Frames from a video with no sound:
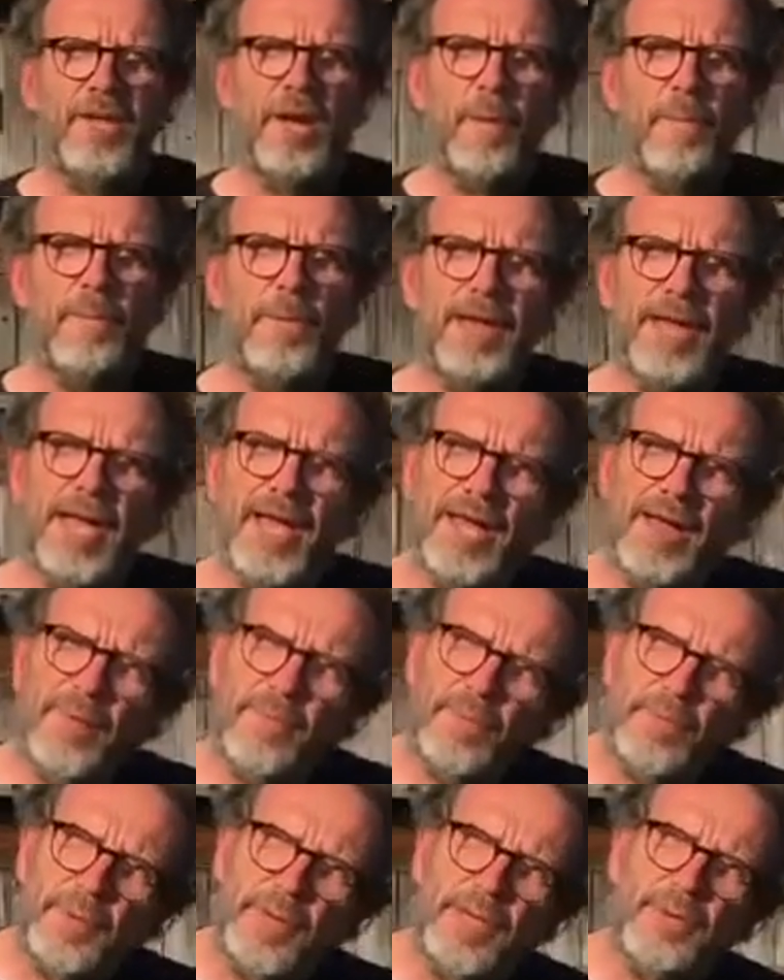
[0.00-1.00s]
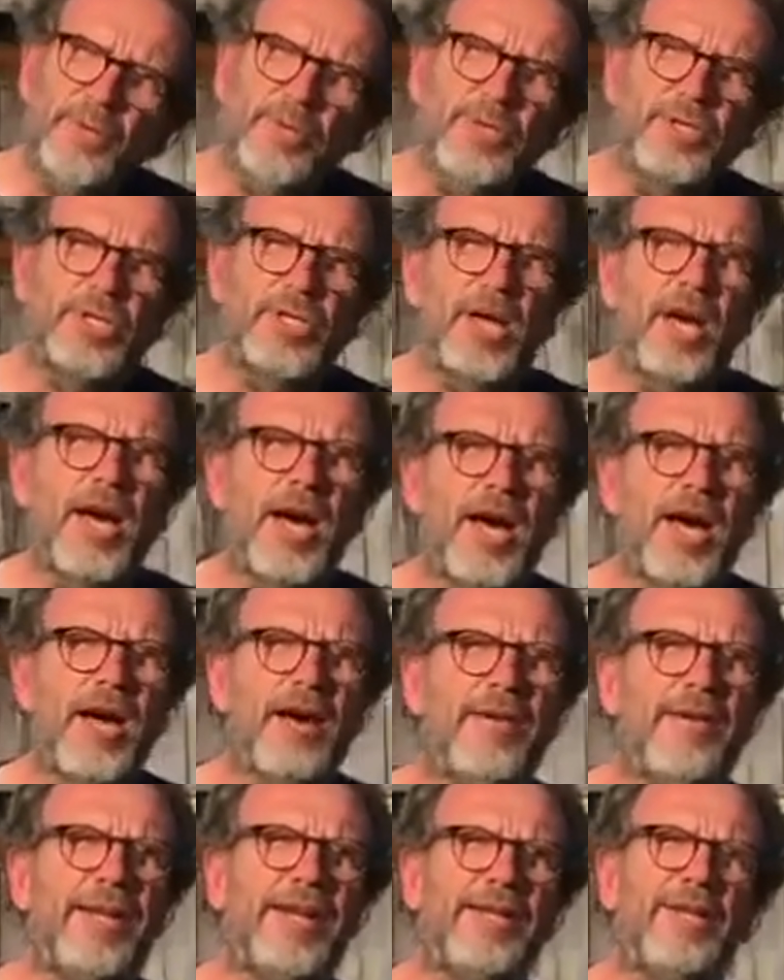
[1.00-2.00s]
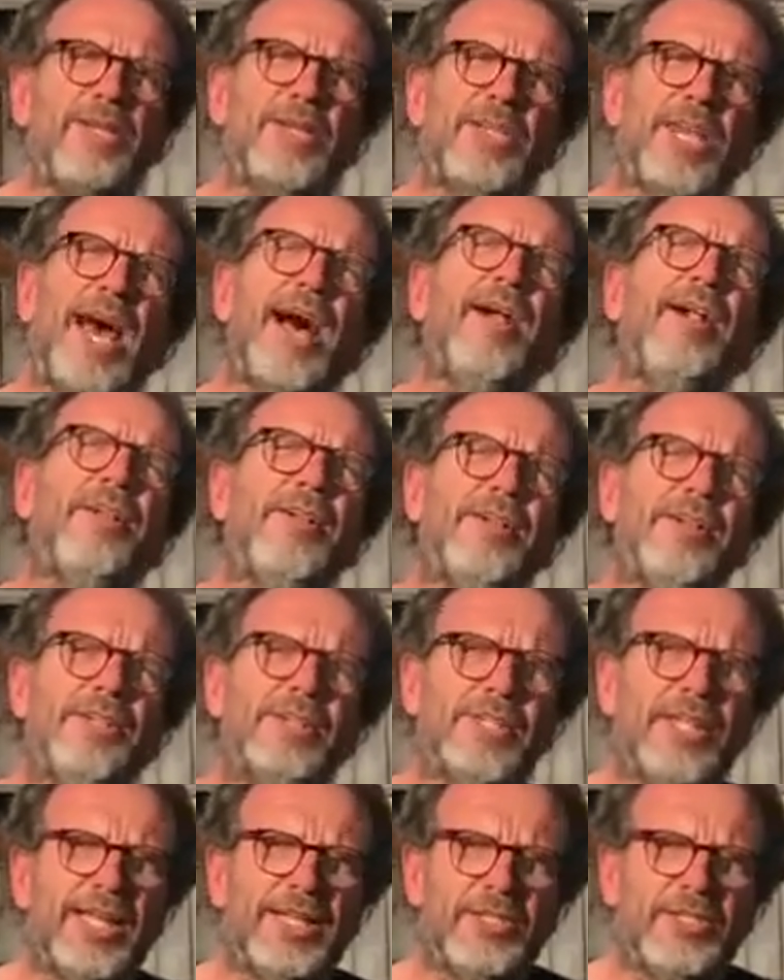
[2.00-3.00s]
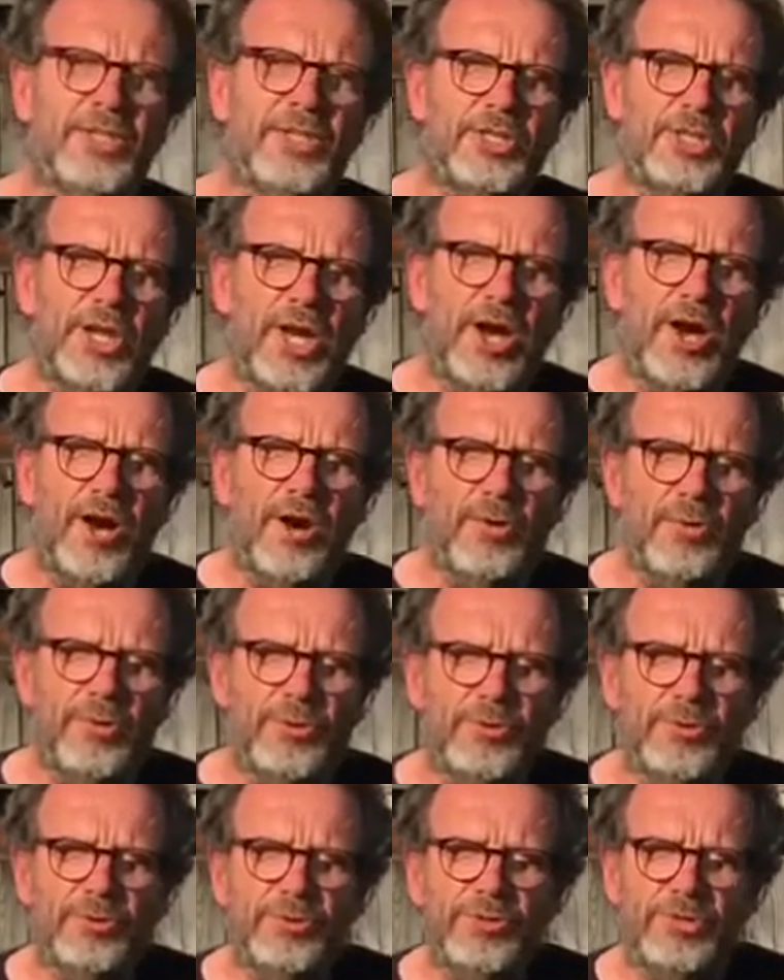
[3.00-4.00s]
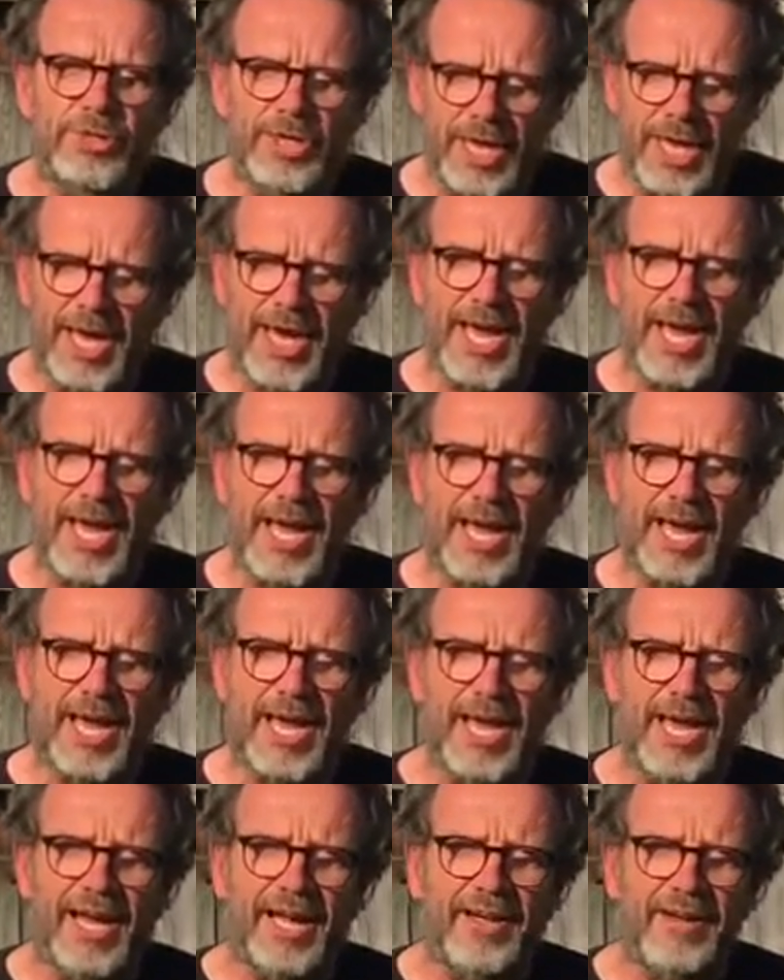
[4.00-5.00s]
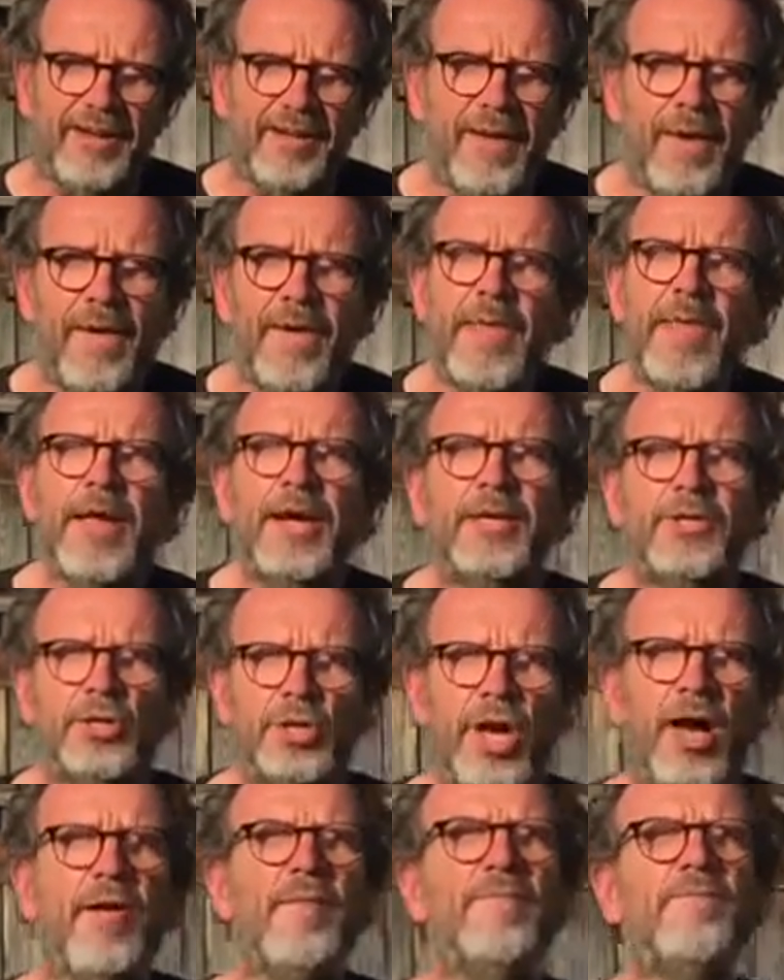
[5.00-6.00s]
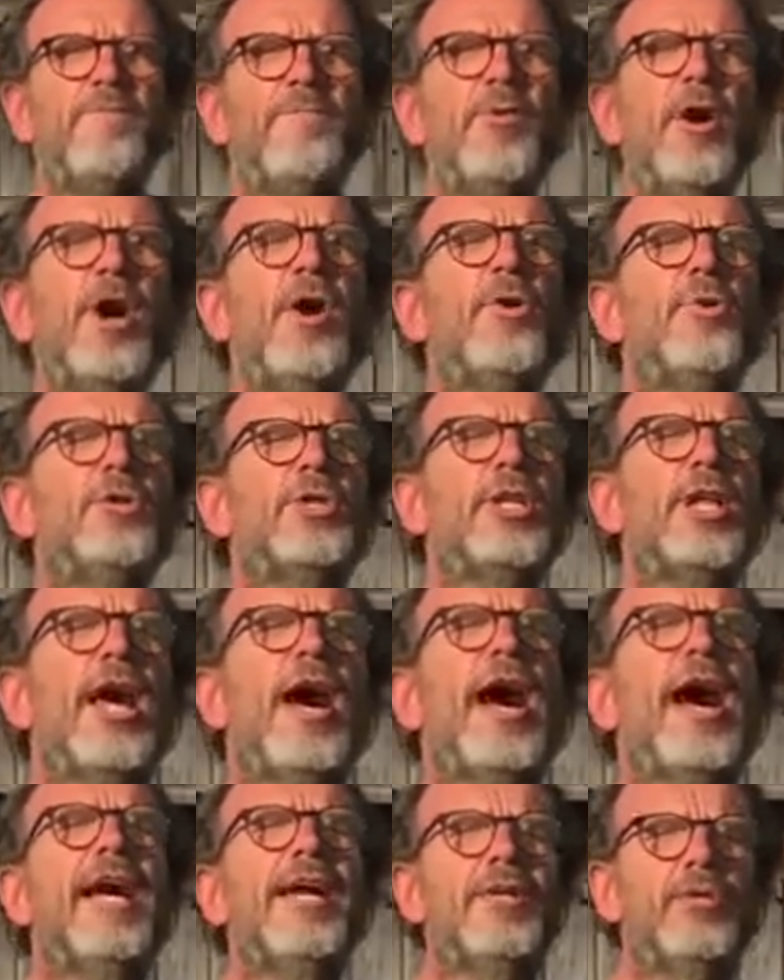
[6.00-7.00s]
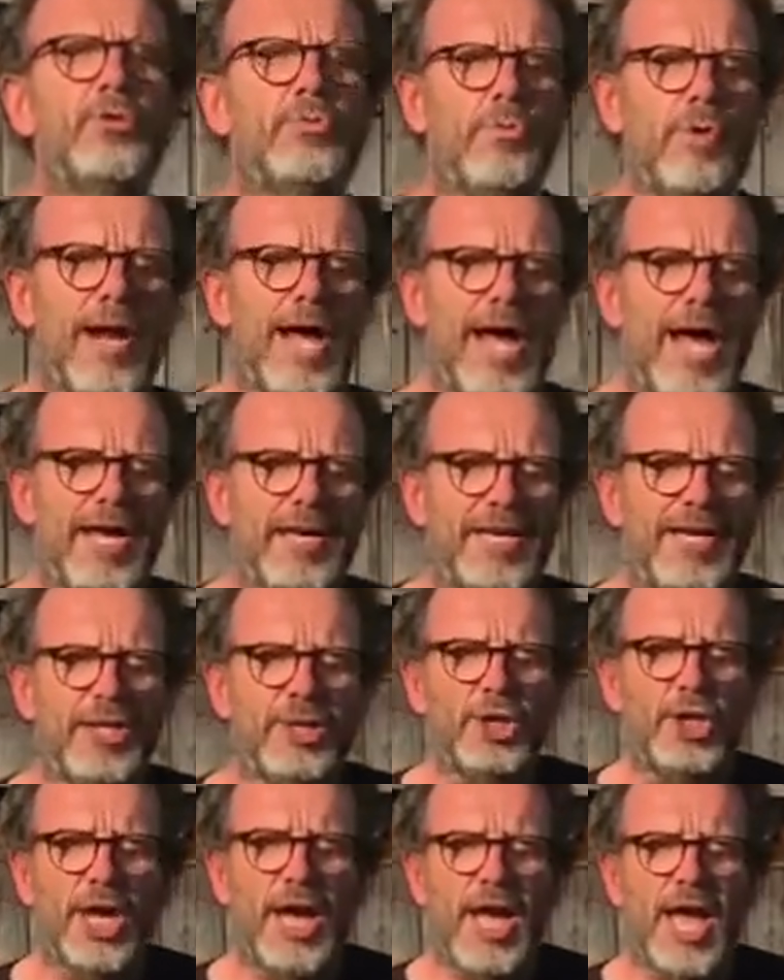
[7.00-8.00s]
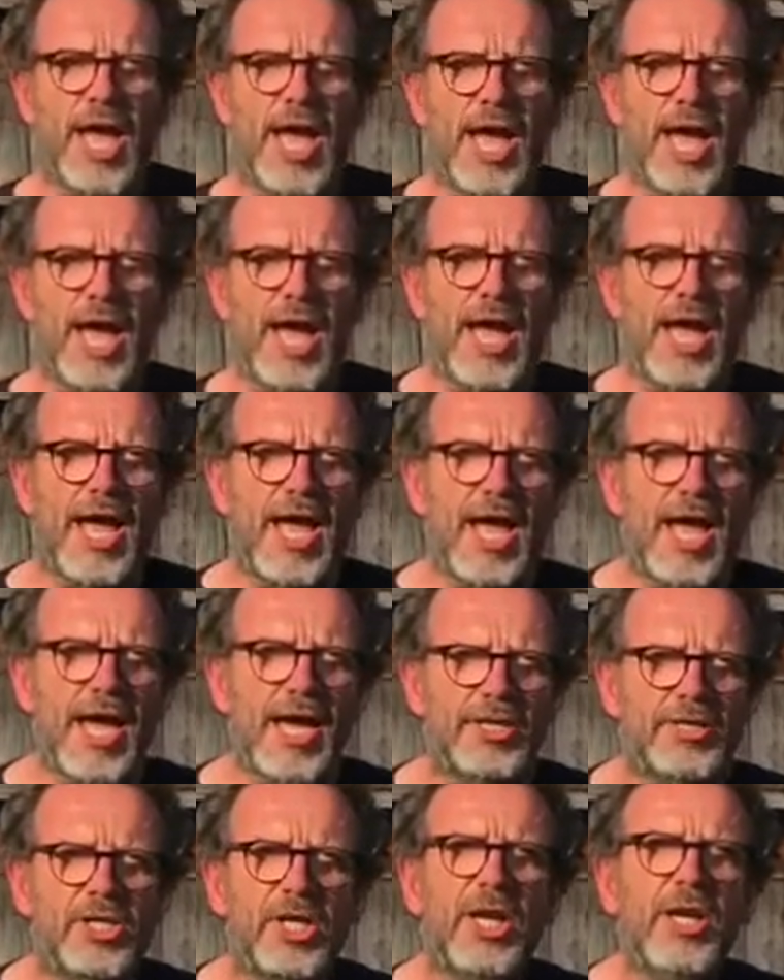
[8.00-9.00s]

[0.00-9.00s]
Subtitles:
up in pewter, it tells its own tale. Some folks likes radishes,